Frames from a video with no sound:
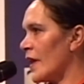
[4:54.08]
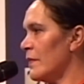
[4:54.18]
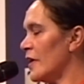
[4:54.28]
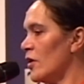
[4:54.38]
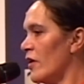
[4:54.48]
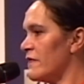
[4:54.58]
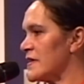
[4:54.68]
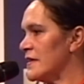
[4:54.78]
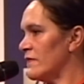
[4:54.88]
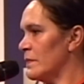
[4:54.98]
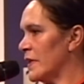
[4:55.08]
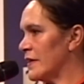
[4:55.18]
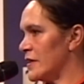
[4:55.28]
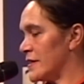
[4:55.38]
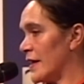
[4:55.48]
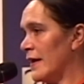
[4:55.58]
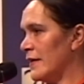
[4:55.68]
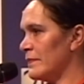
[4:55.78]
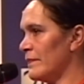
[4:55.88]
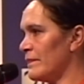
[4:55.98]
But life has never been the
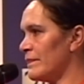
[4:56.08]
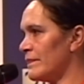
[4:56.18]
same.